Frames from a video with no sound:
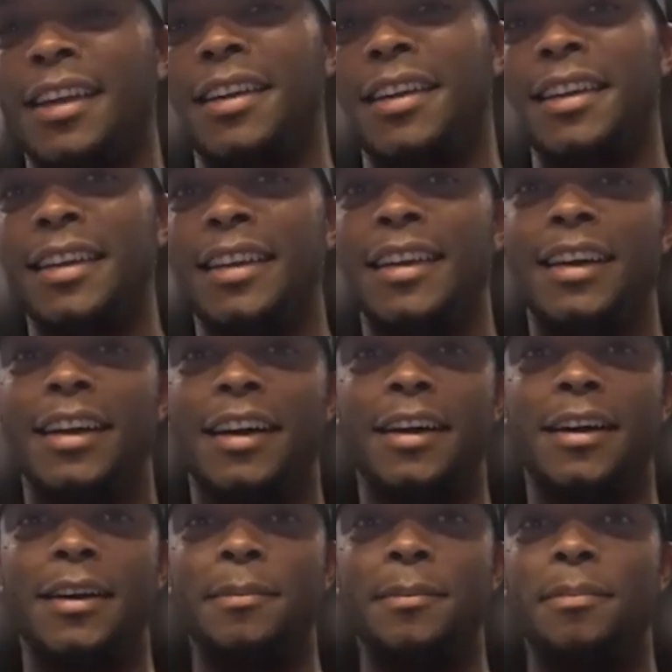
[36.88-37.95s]
of
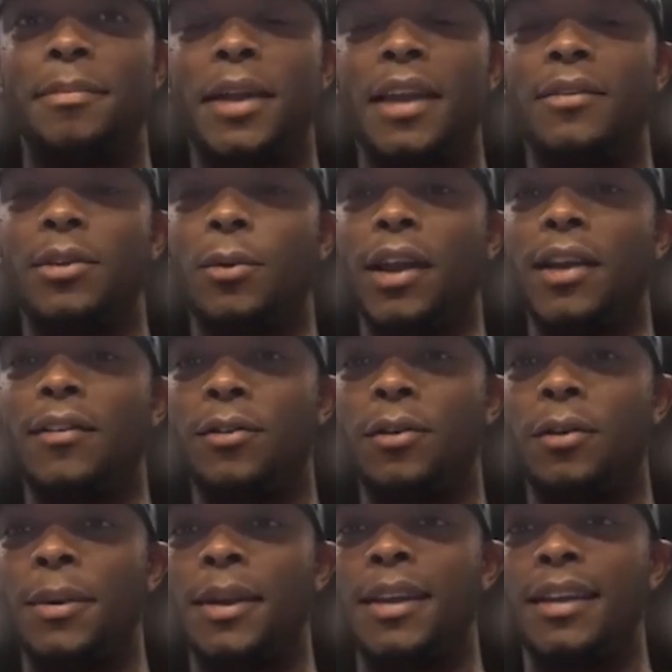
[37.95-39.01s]
um, paved the way
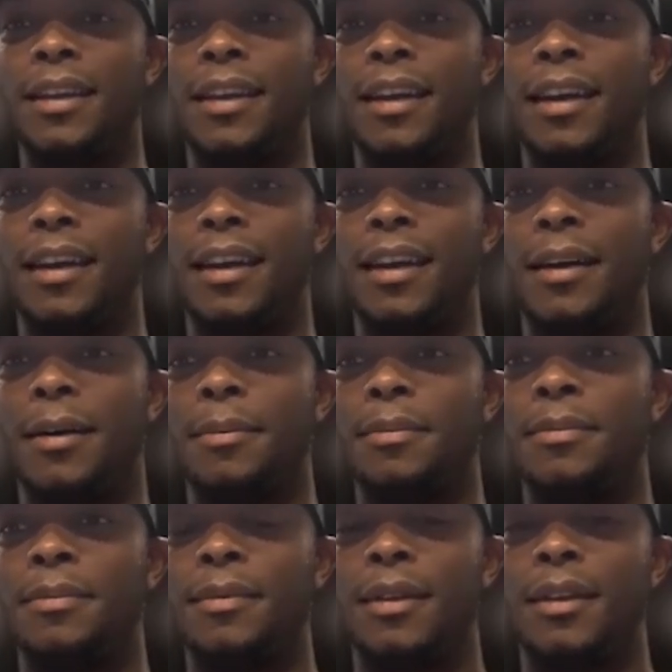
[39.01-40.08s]
for me. Um,
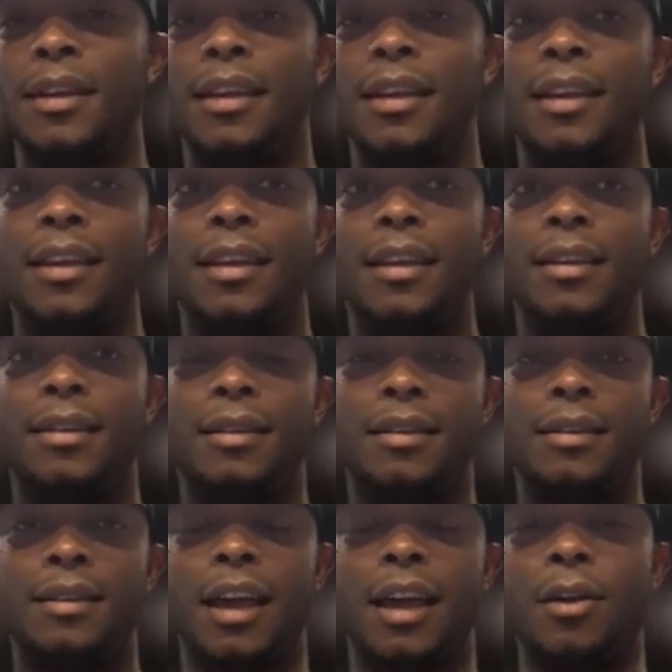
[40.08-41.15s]

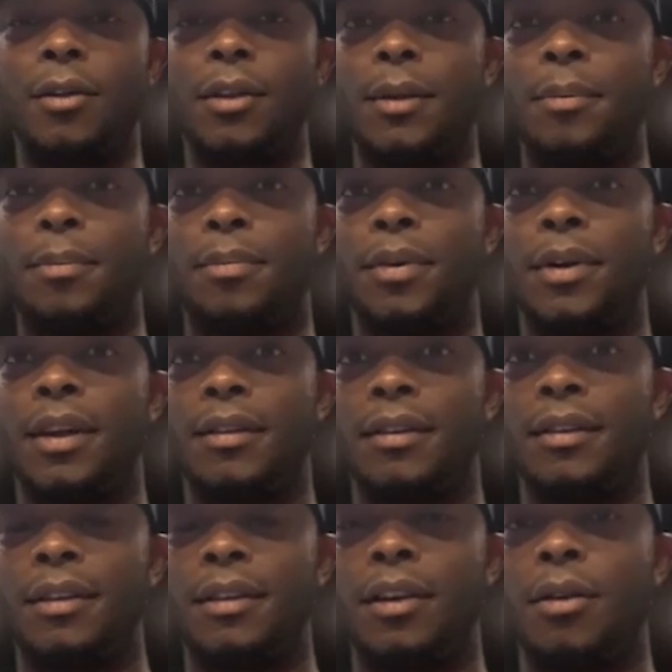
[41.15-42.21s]
not only put
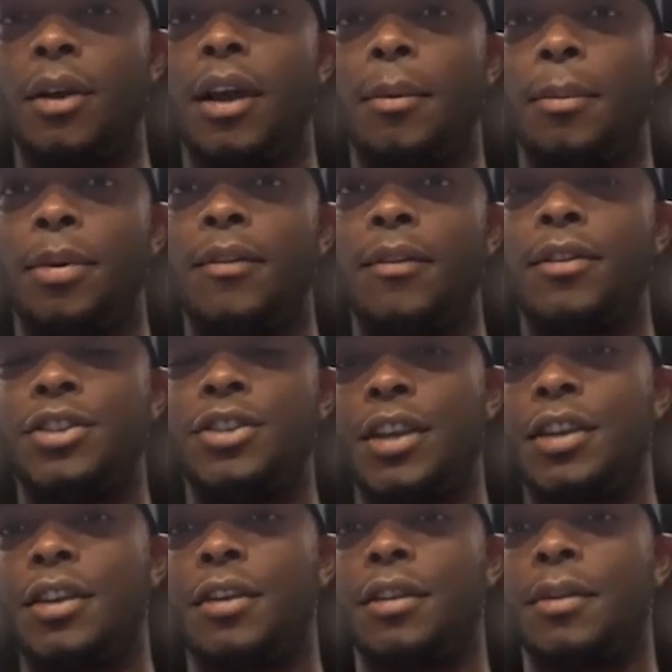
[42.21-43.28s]
you know help put
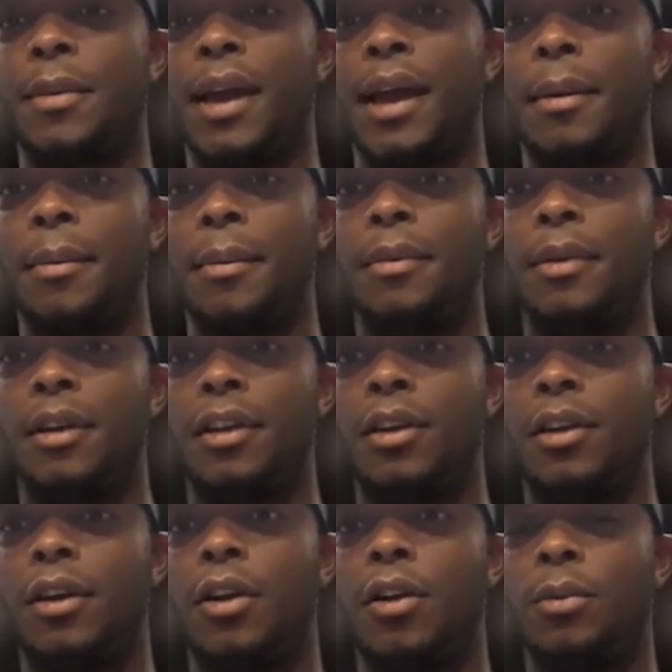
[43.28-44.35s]
Virginia on the map, you
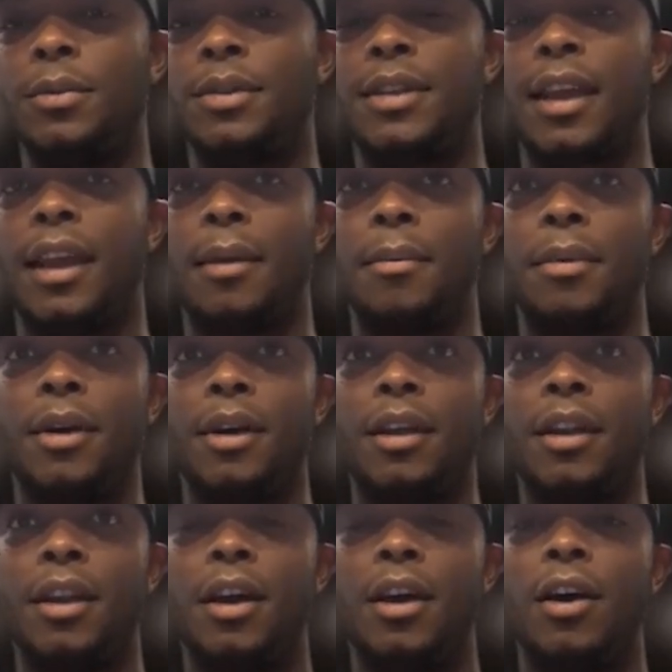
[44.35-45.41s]
know, our home state, but
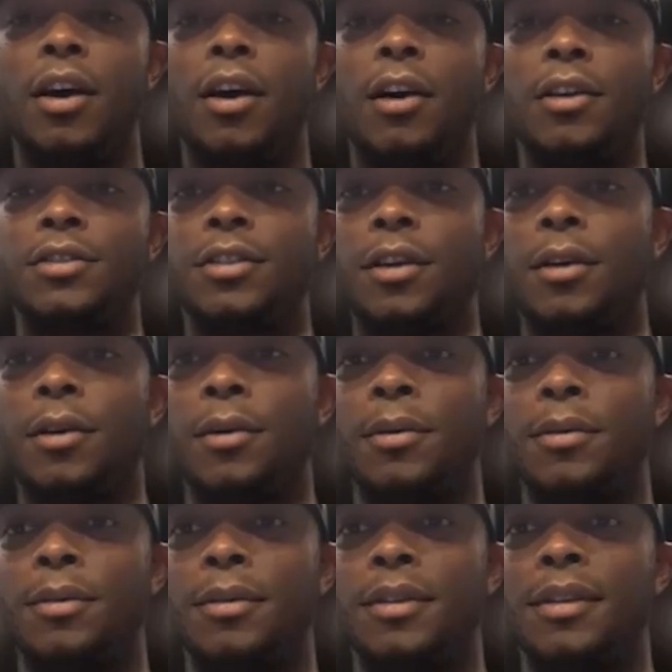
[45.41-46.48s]

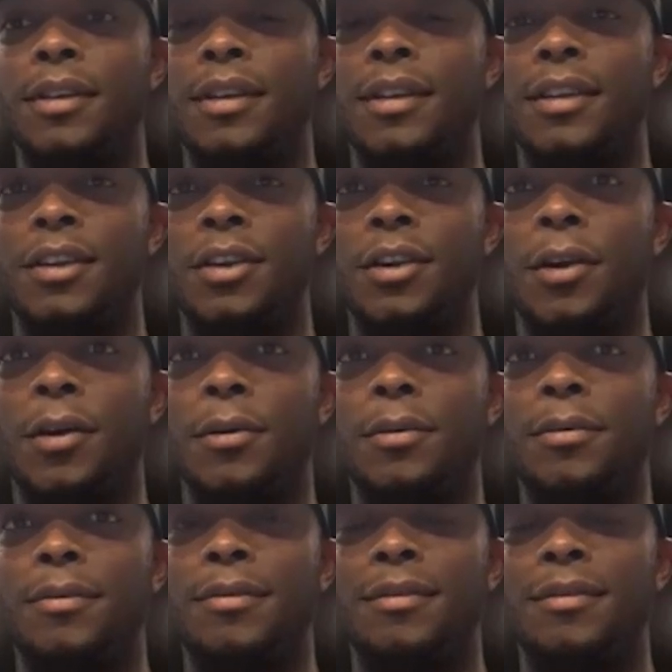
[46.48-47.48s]
also, you know,